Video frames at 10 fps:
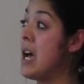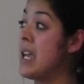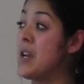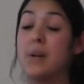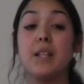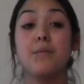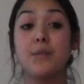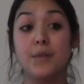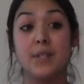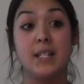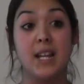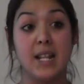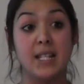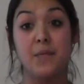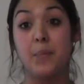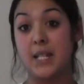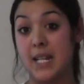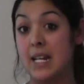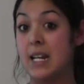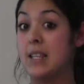Equally, it's resource intensive,
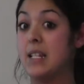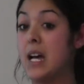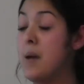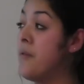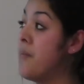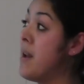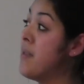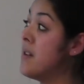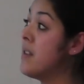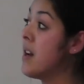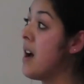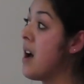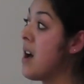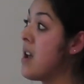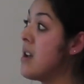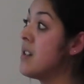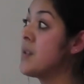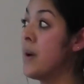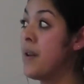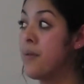particularly the type of method that I
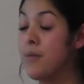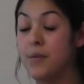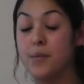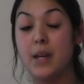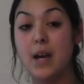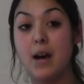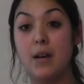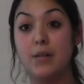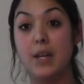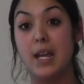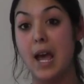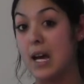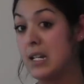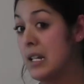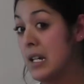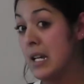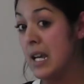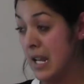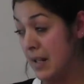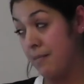just went through. We are looking at,
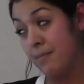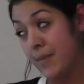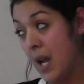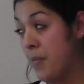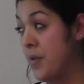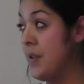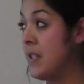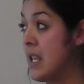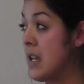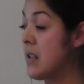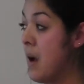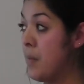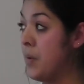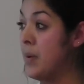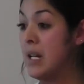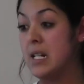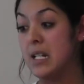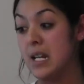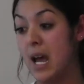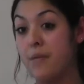in Cameroon as the example, we
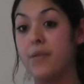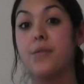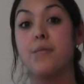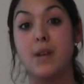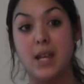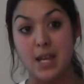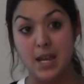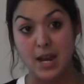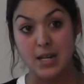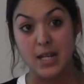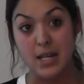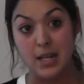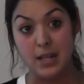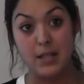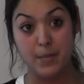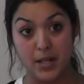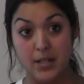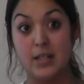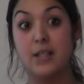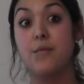needed to have 3 ENT
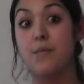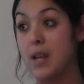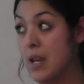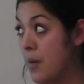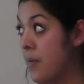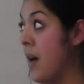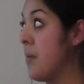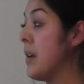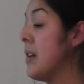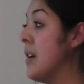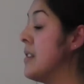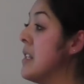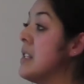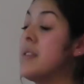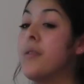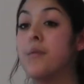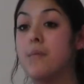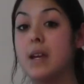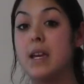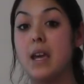specialists, 3 ophthalmic nurses and
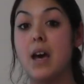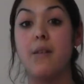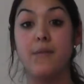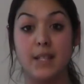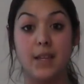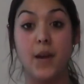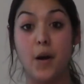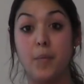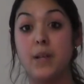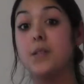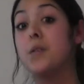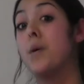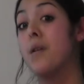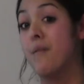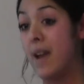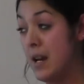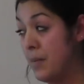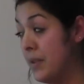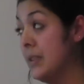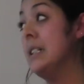3 physiotherapists who were
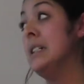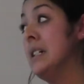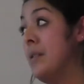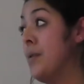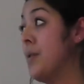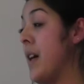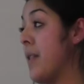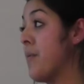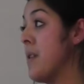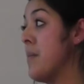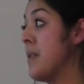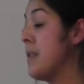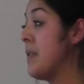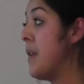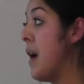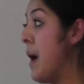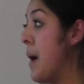available for that 3-month